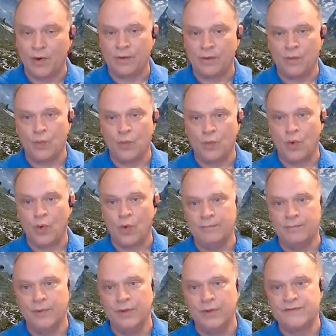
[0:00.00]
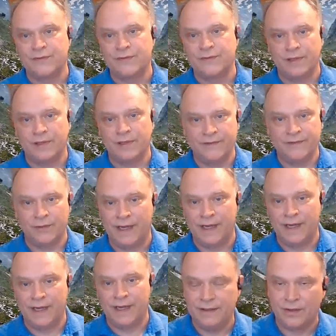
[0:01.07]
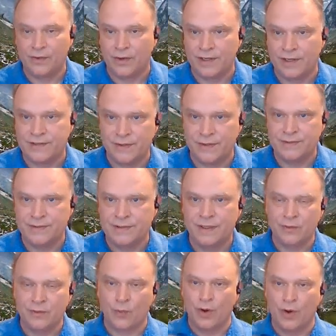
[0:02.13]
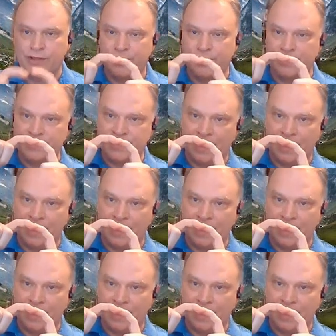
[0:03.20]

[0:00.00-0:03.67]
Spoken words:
work moves from left to right across those. The work shows up